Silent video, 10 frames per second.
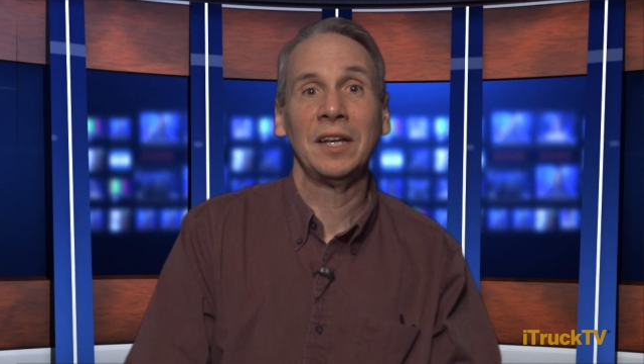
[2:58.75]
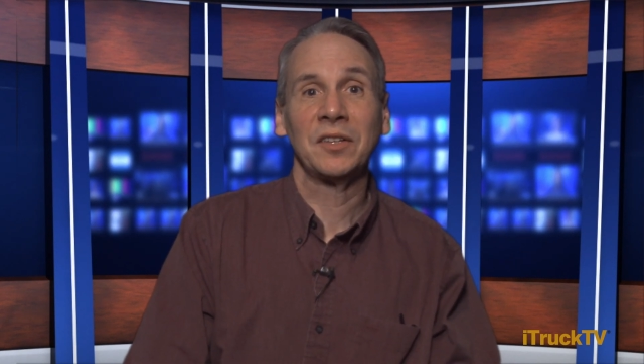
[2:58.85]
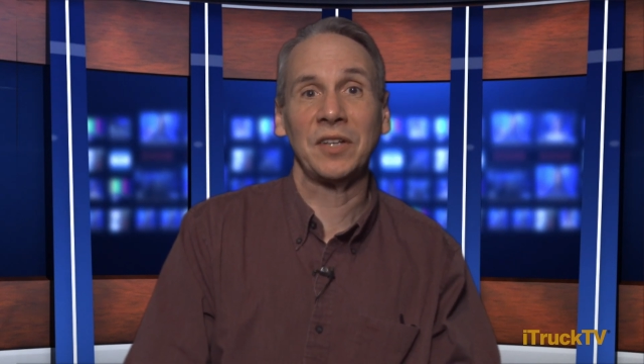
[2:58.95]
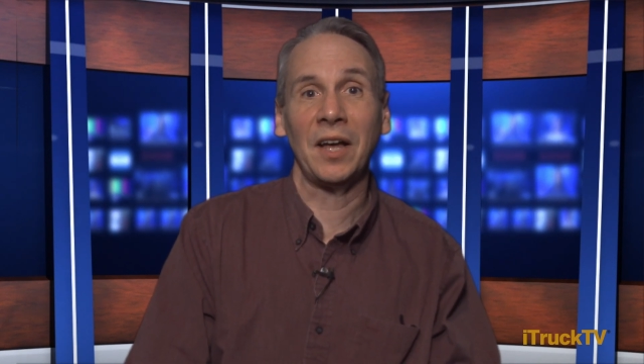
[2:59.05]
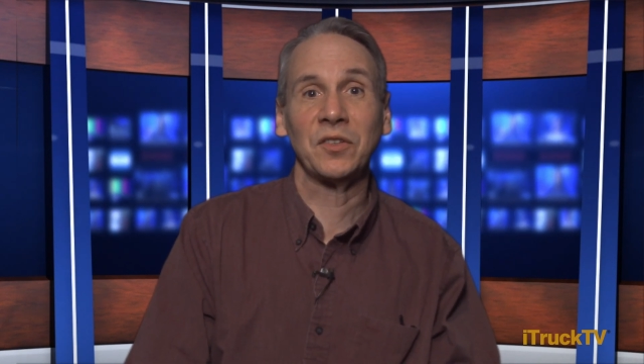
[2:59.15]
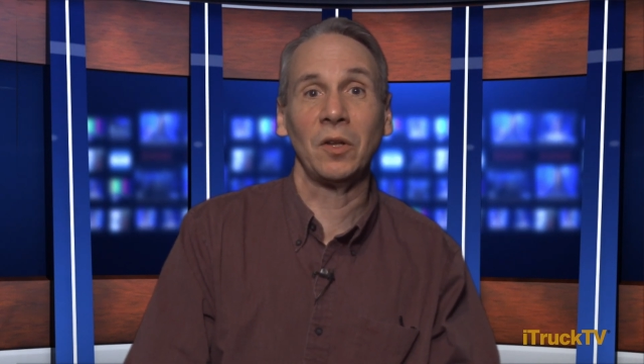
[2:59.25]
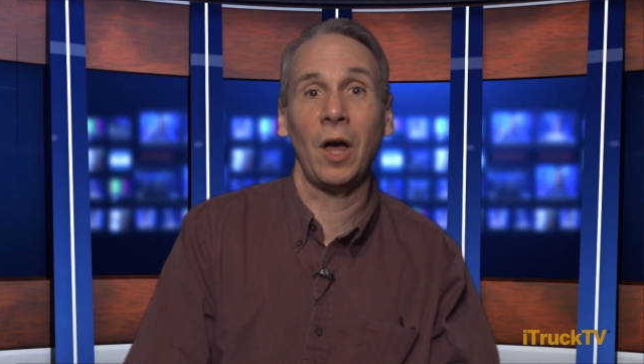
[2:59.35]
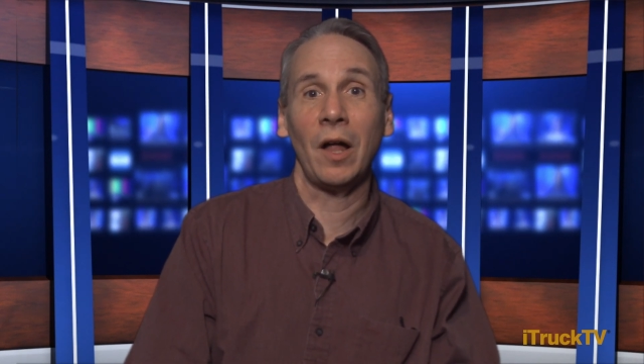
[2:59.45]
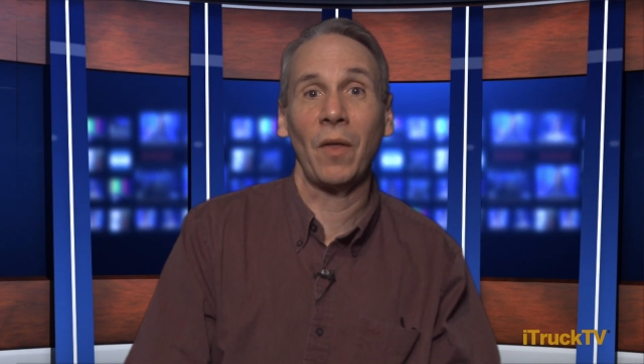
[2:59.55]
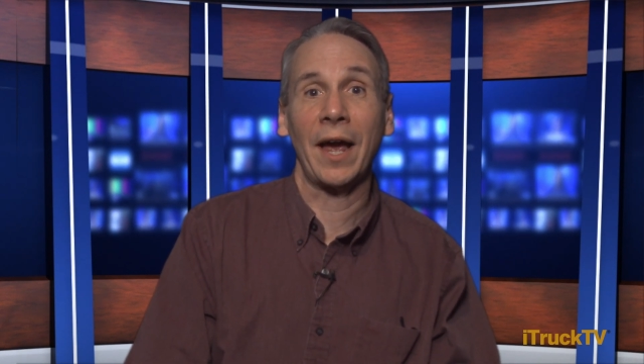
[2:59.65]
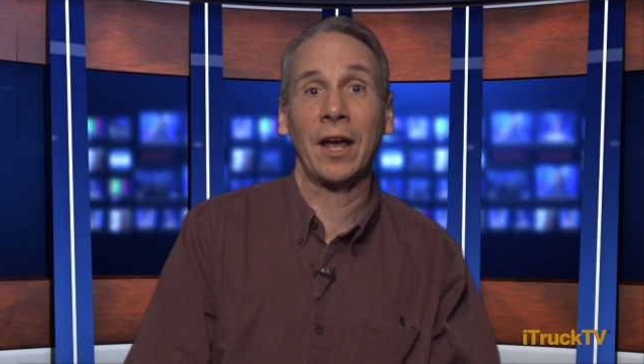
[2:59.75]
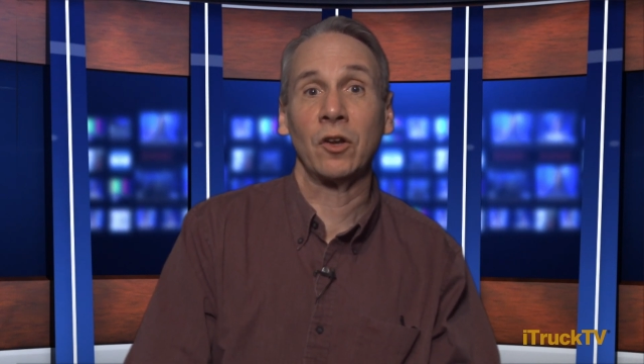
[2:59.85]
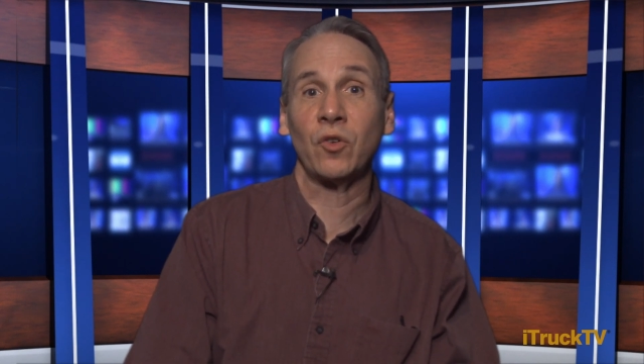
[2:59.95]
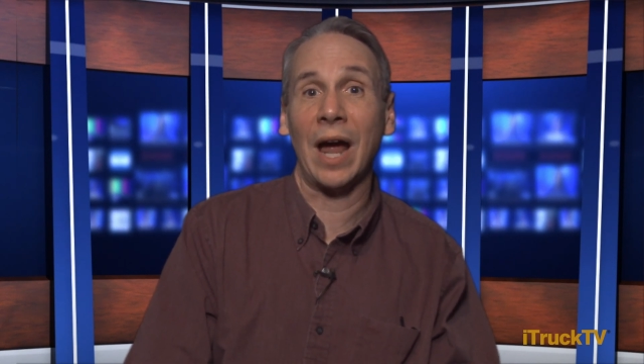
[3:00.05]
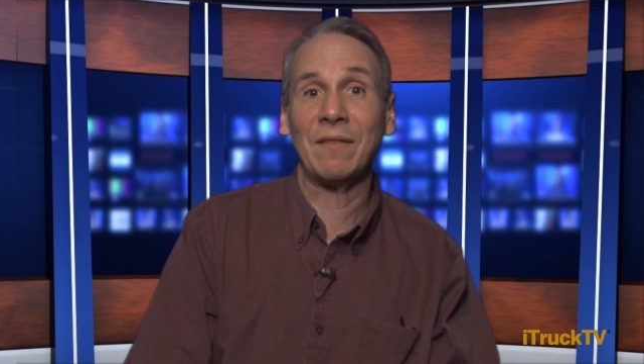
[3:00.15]
sounds a lot
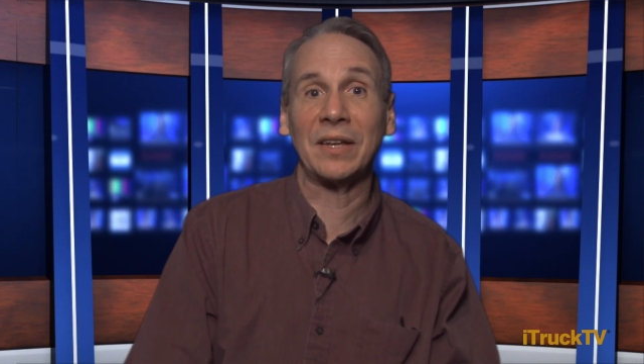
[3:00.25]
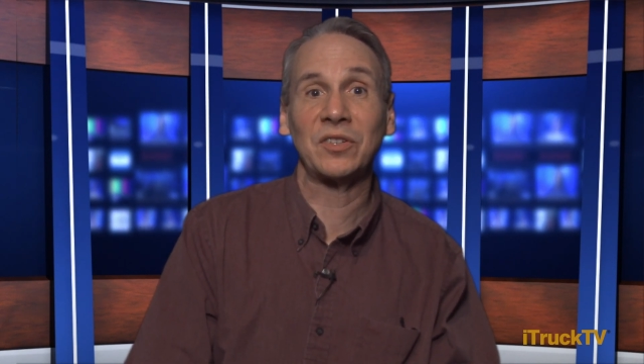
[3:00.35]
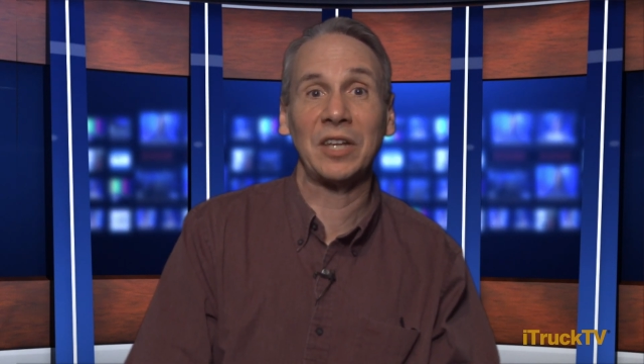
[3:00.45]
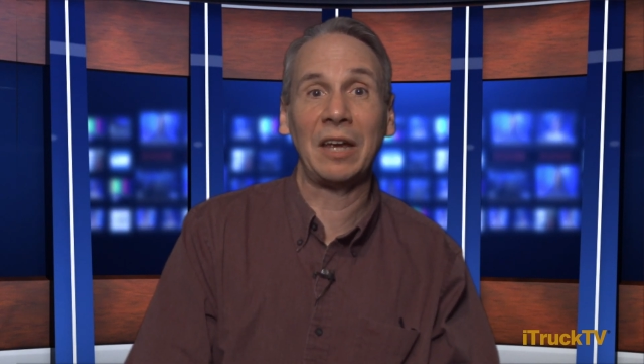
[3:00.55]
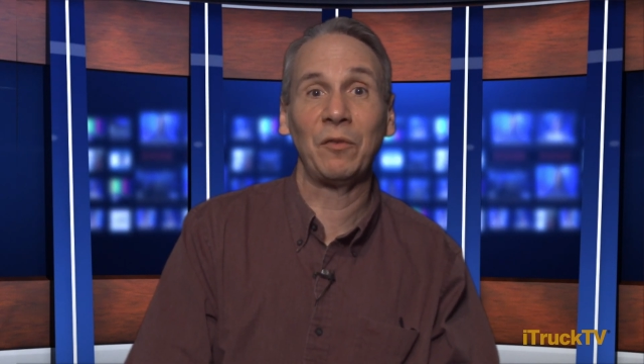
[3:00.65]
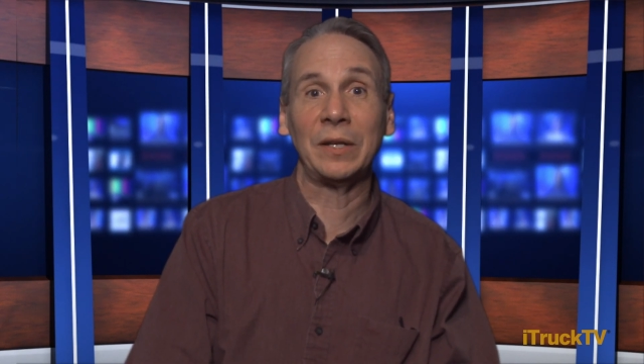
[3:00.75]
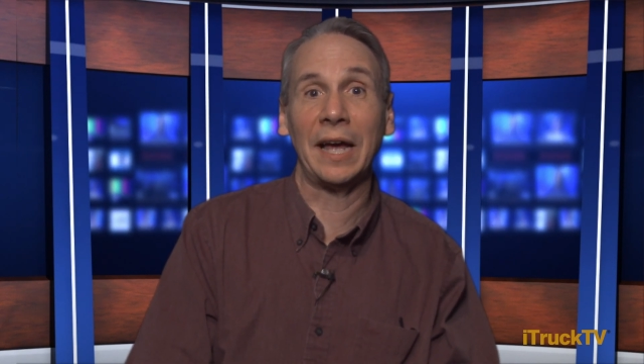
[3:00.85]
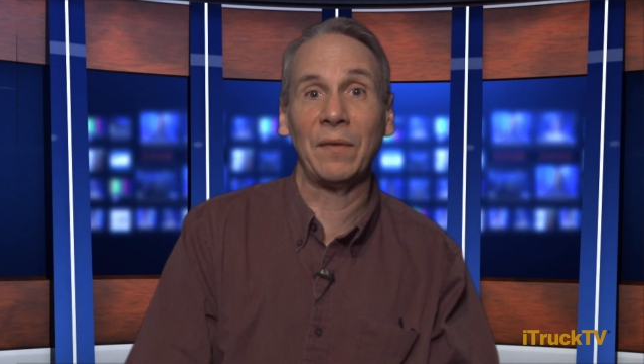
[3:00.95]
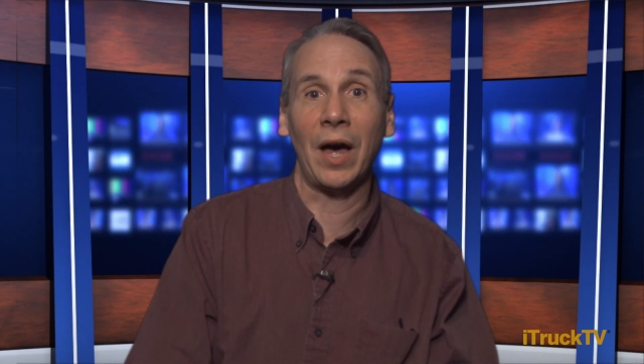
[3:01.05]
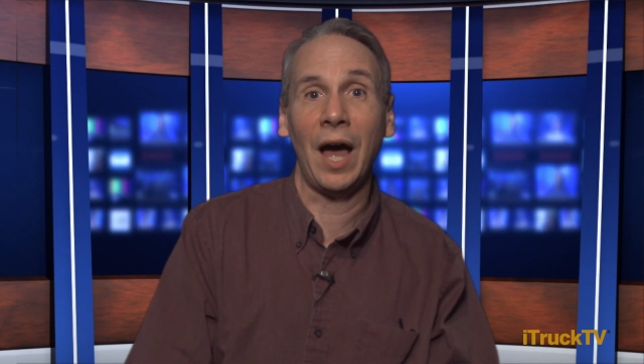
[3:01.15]
like driving safely down the